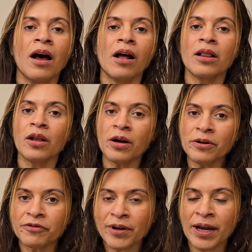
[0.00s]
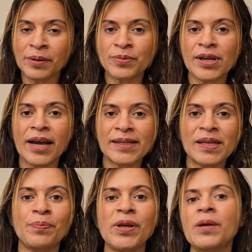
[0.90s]
a lot of times I see
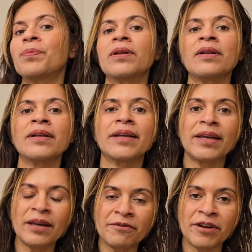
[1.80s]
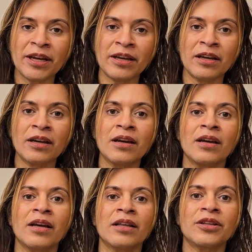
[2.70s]
people giving
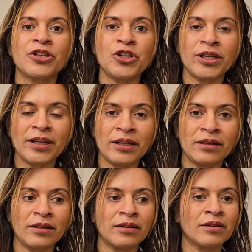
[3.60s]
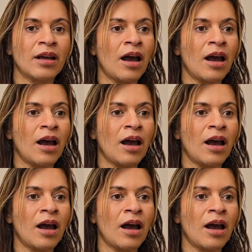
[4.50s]
the jean